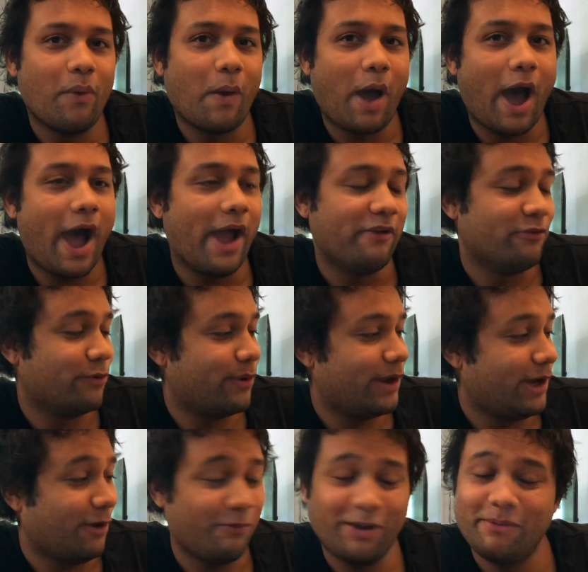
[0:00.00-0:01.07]
I have no
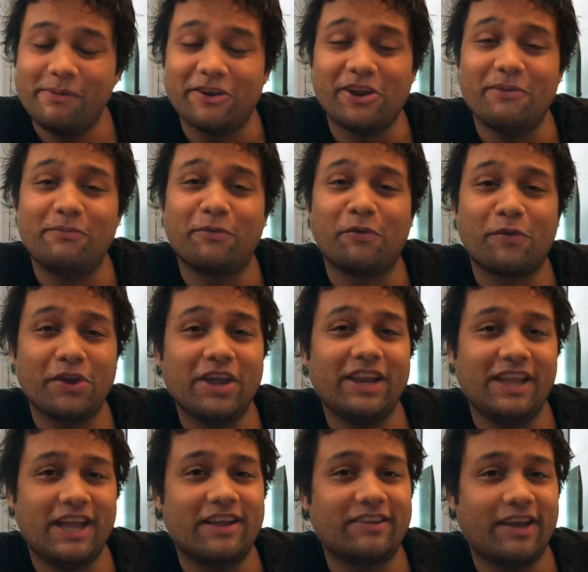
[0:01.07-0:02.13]
idea why, but I'm
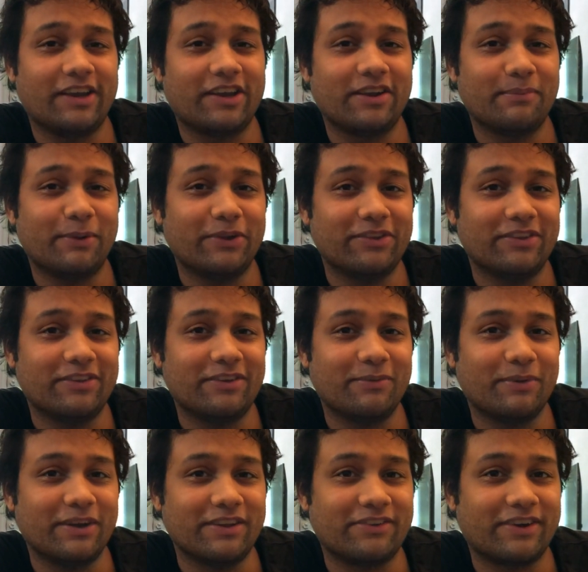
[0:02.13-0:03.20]
really excited about this
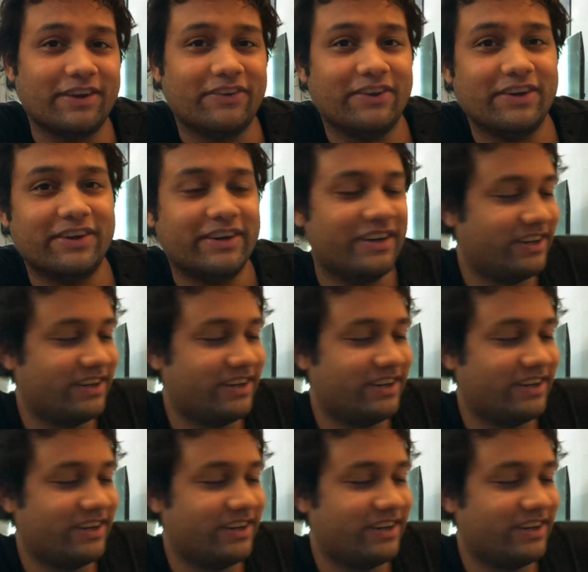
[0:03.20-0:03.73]
device right here.